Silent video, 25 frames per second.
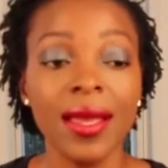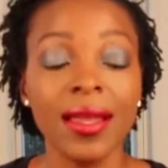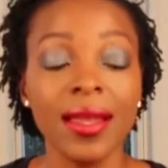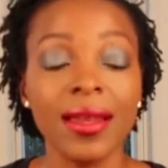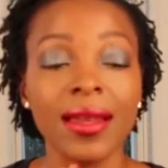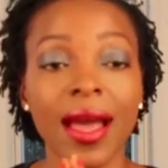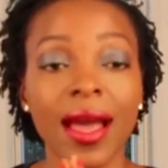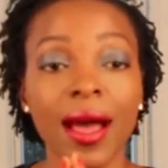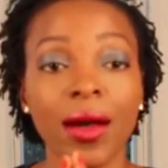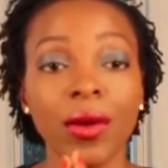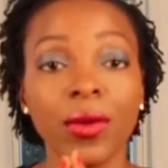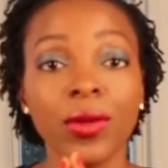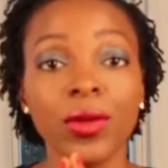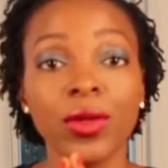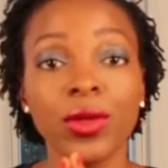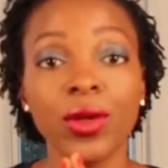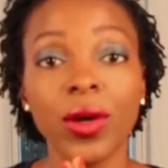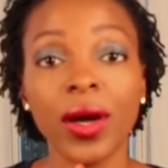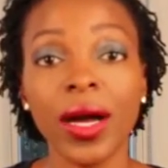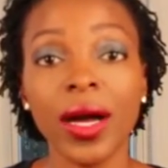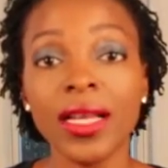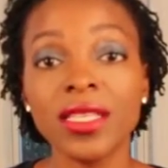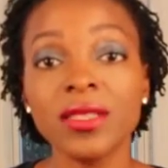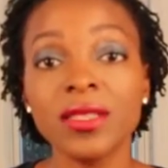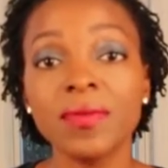Now,
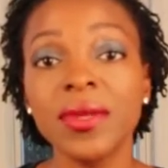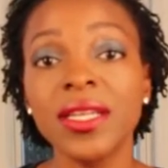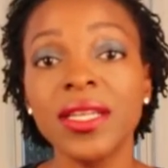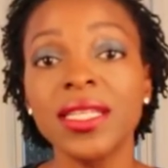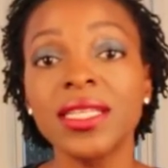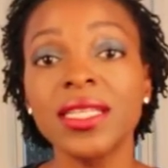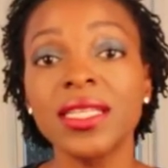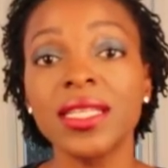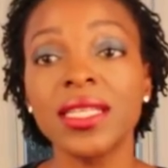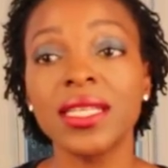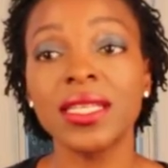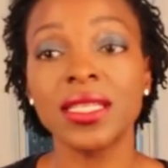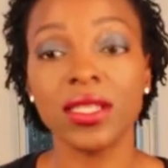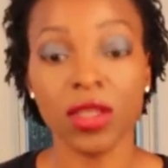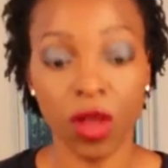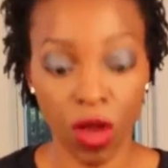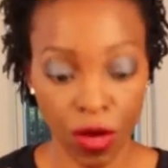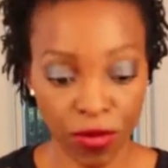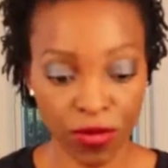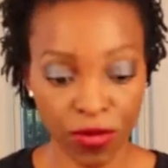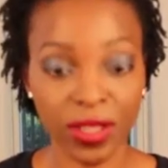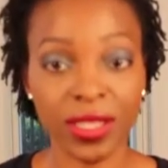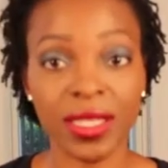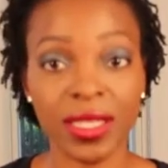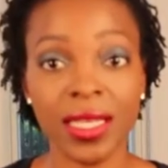your husband is
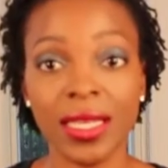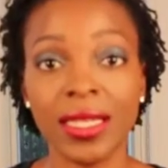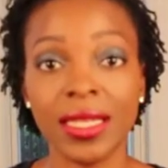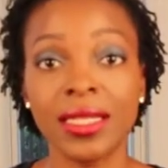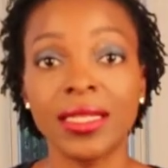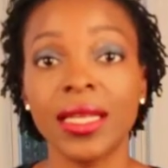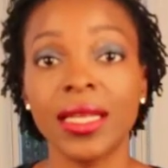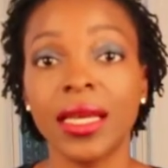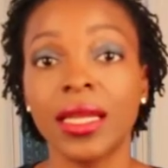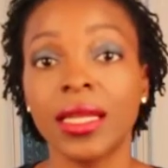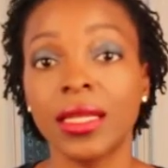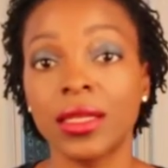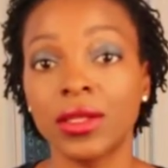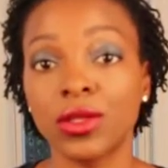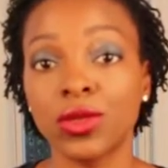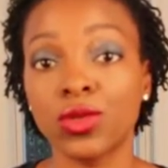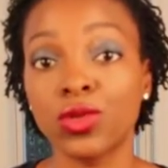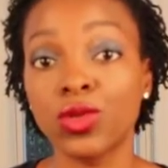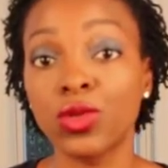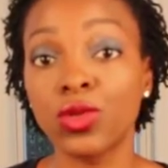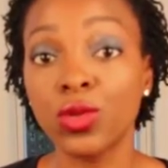obviously indebted